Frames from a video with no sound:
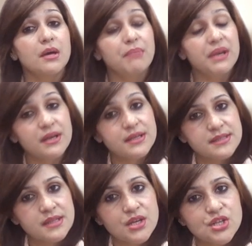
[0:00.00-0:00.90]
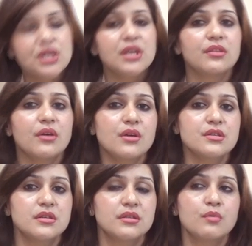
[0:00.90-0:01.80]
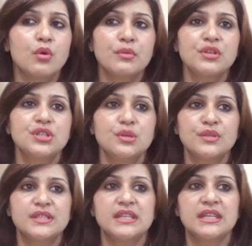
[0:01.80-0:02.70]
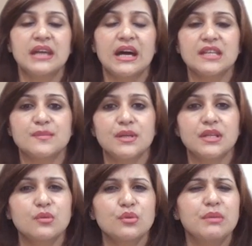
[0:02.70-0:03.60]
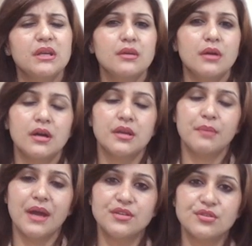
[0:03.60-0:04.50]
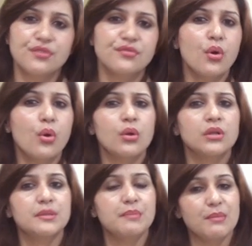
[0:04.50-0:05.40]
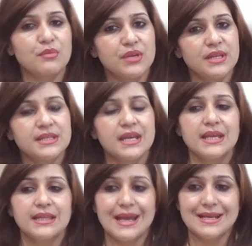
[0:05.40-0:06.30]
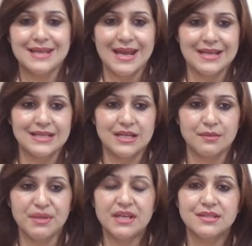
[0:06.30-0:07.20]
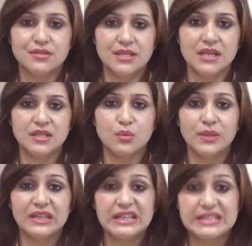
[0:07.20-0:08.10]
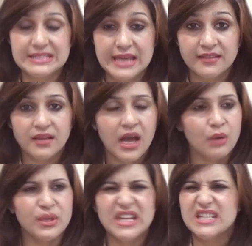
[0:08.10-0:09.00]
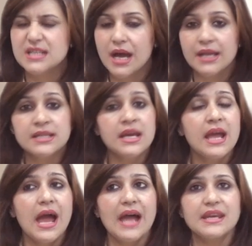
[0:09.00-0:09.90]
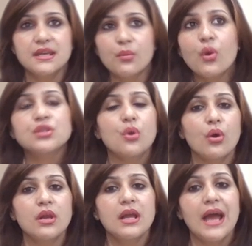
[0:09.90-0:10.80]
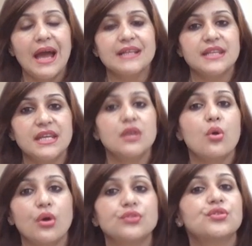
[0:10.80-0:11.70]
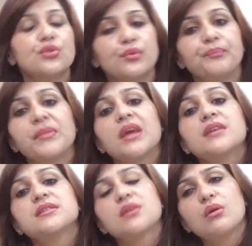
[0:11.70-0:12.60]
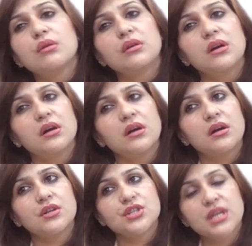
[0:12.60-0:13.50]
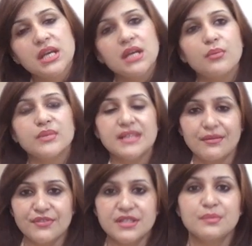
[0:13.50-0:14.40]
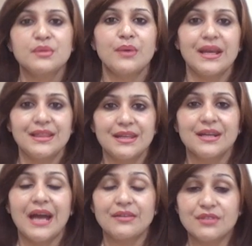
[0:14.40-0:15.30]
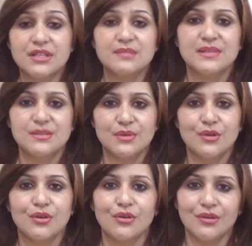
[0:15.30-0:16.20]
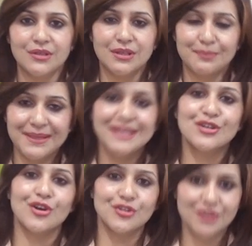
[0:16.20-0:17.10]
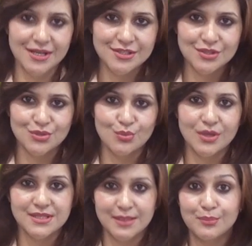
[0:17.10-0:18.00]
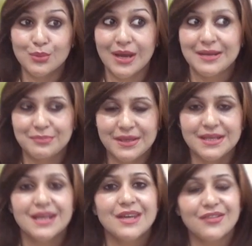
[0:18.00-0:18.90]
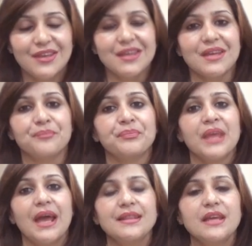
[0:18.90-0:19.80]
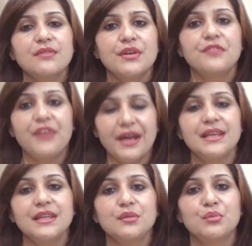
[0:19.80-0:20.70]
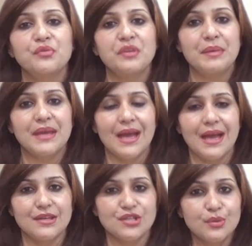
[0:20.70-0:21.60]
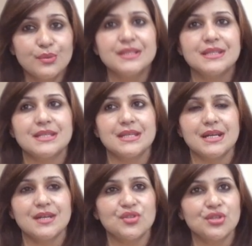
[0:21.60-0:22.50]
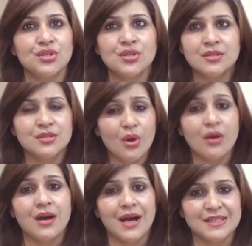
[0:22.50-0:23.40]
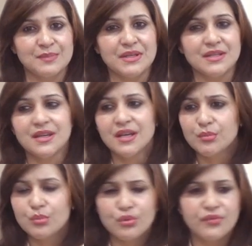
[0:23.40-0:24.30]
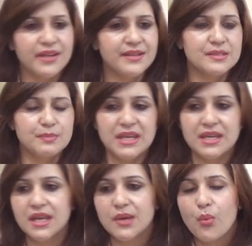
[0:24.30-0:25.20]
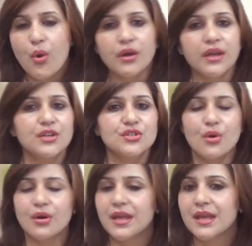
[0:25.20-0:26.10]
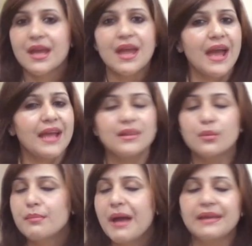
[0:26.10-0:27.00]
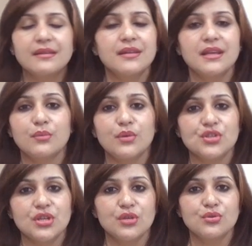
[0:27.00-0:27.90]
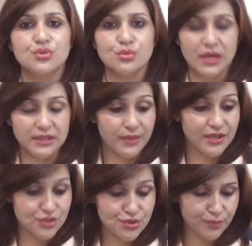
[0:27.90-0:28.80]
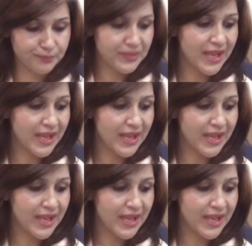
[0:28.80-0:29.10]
because she thought the moment she would see the husband, it would be a reminder of all the memories that had been associated with his death, how he died, and what all had he gone through. So she was comfortable while the advertisements were going on, a complete contrast to what Sambhu had been thinking. And then when finally the movie began, she was in tears. She saw her husband moving, speaking, walking, talking in the manner in which he used to otherwise do.